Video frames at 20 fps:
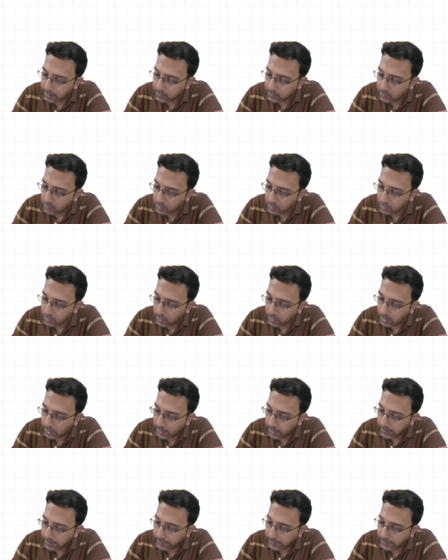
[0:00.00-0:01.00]
into
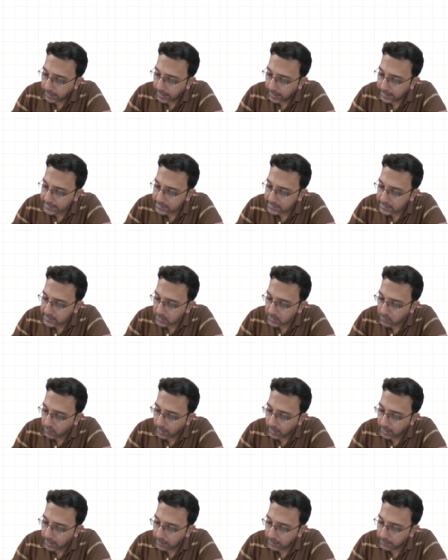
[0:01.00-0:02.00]
x
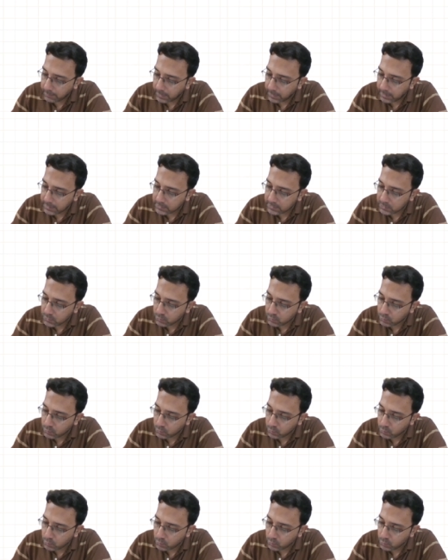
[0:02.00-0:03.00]
square plus
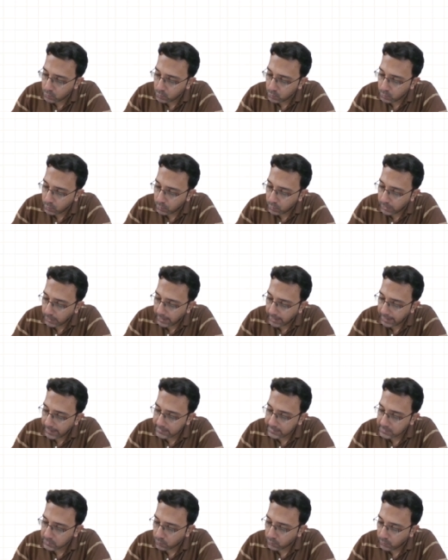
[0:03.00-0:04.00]

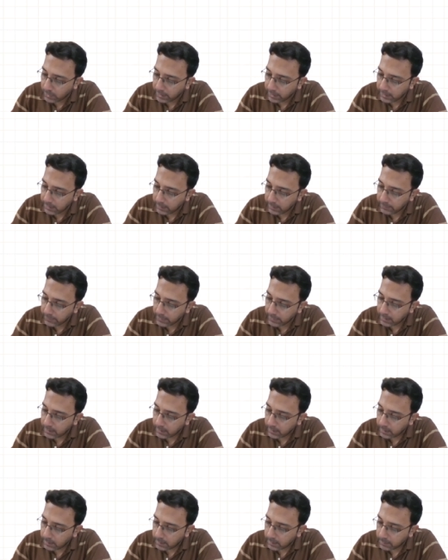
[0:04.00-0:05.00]
2xy
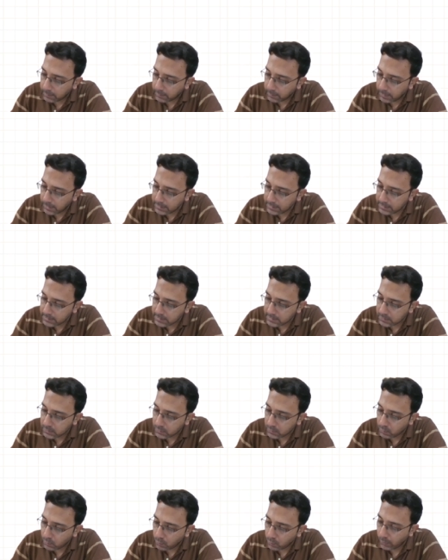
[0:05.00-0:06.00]
plus
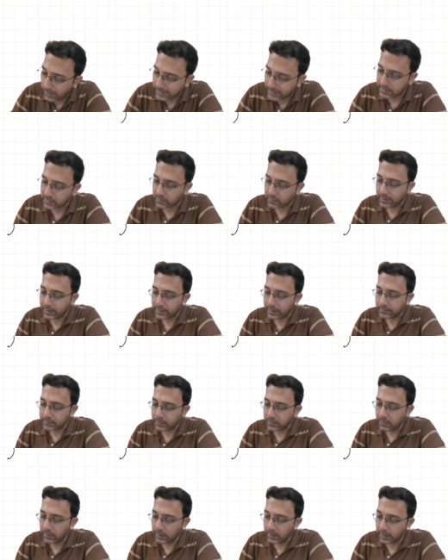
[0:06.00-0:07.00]
y square.
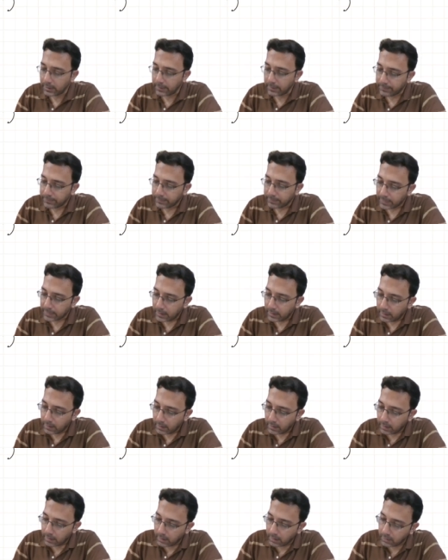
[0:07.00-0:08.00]
Okay.
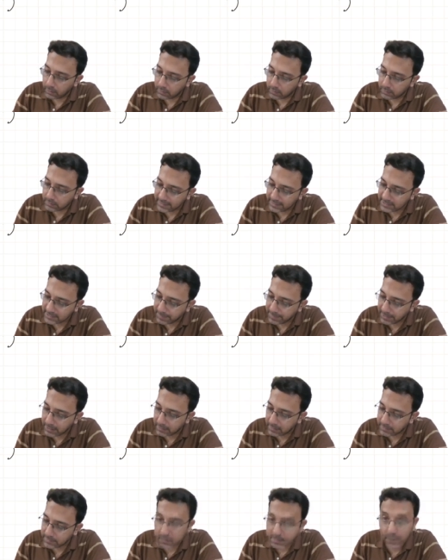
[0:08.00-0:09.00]
Now this
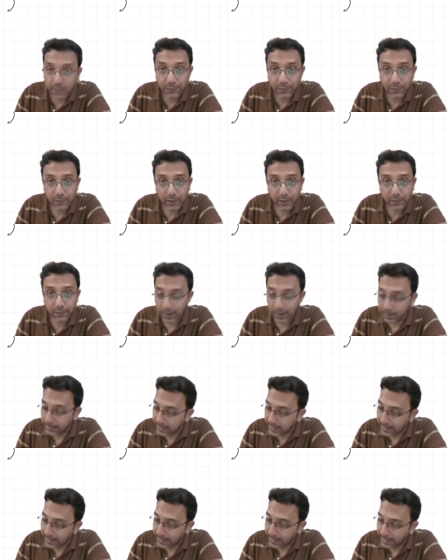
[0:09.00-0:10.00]
becomes, if I
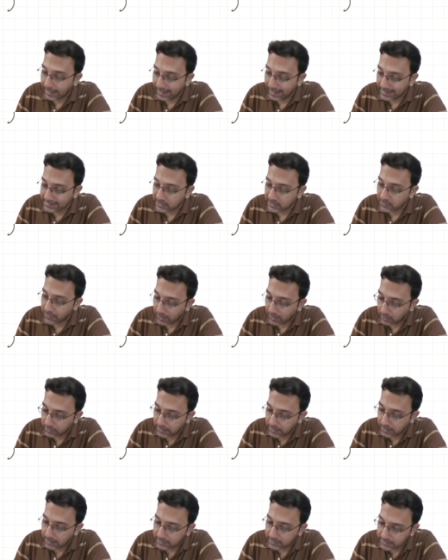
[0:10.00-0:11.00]
take n square on
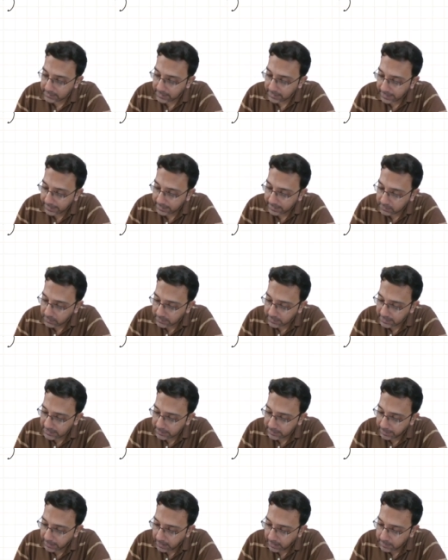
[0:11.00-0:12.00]
the other side, so this
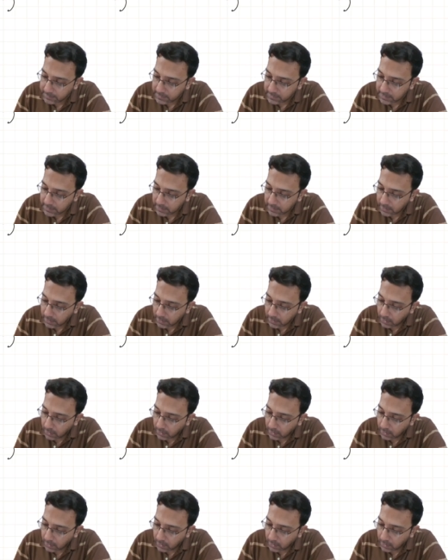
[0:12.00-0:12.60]
becomes